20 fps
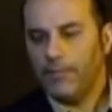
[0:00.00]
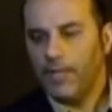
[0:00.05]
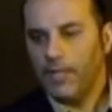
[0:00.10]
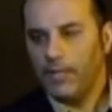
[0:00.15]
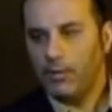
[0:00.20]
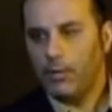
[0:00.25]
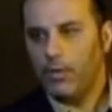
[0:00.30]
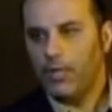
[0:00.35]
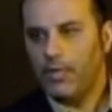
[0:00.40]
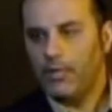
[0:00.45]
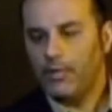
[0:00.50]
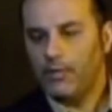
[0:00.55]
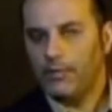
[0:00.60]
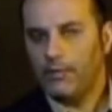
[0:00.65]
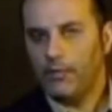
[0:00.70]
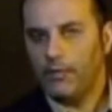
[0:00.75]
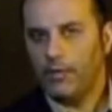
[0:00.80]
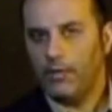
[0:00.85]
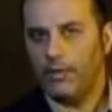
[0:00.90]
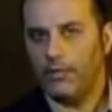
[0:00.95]
And the
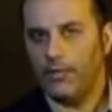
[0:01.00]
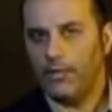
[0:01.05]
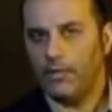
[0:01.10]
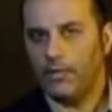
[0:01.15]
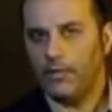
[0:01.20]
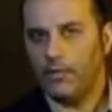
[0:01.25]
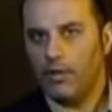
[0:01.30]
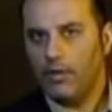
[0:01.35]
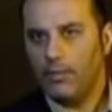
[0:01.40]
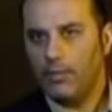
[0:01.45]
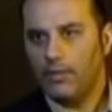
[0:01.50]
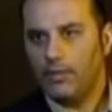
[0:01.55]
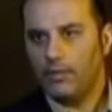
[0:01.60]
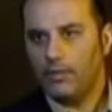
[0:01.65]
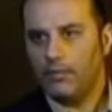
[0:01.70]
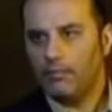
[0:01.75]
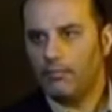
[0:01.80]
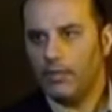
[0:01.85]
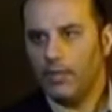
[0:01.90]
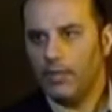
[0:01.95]
reasons for all of these
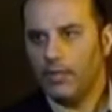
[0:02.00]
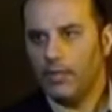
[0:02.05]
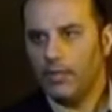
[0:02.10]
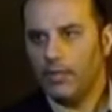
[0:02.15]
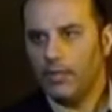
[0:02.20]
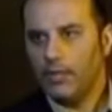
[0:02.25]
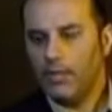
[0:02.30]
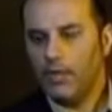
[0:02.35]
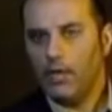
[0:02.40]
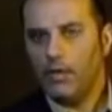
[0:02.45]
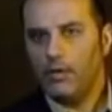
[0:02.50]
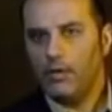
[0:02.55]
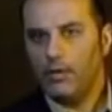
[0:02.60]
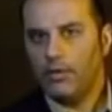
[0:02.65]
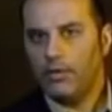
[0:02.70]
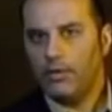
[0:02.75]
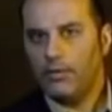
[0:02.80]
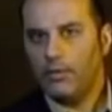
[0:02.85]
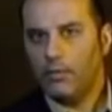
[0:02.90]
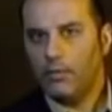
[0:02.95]
traumas and
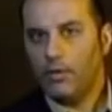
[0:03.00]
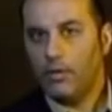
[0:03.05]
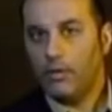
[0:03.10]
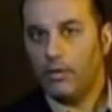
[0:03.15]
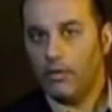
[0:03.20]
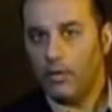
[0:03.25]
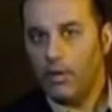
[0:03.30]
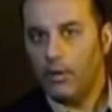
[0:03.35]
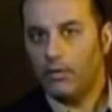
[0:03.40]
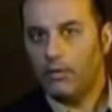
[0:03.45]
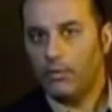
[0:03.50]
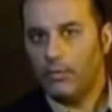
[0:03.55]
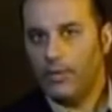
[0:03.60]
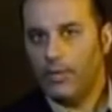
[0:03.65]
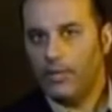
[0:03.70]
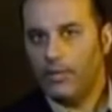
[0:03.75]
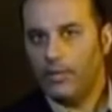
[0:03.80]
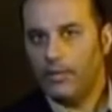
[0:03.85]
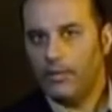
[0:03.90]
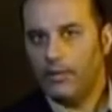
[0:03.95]
horrors of the world has also
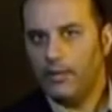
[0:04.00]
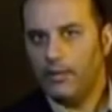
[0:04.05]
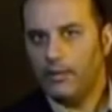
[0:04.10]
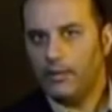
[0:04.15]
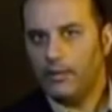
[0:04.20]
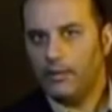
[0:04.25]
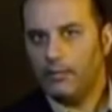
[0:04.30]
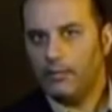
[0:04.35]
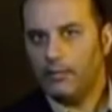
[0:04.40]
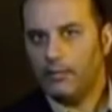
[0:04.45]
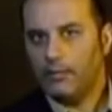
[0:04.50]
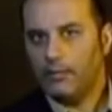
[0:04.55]
been concealed.